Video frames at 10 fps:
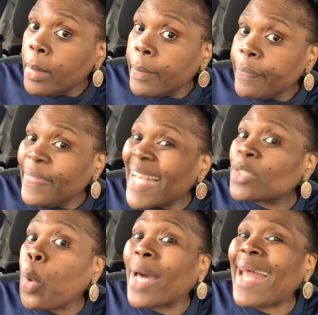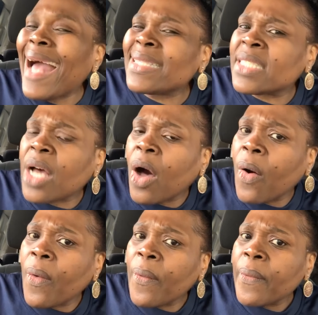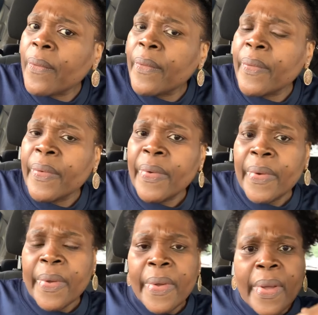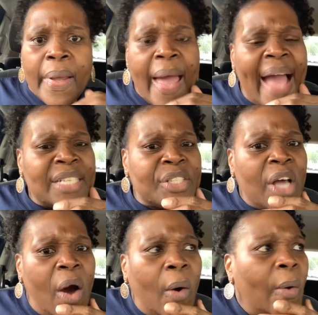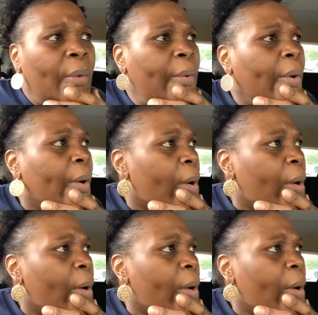That's what I saw. And so,